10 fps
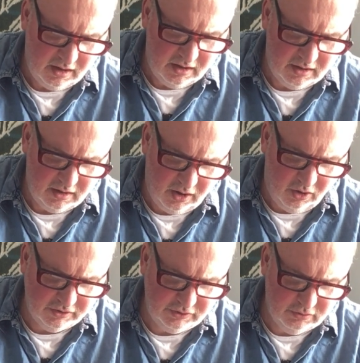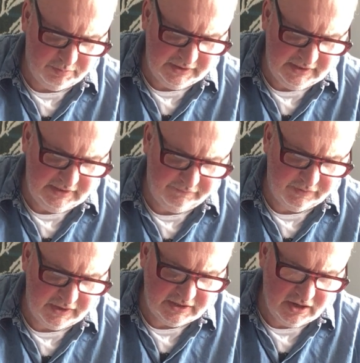Uh, are you a
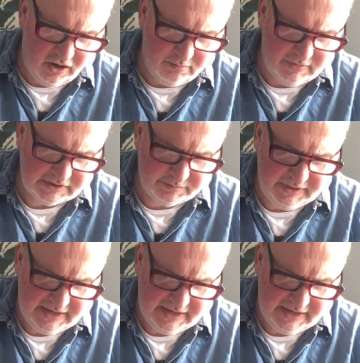believer that yarn must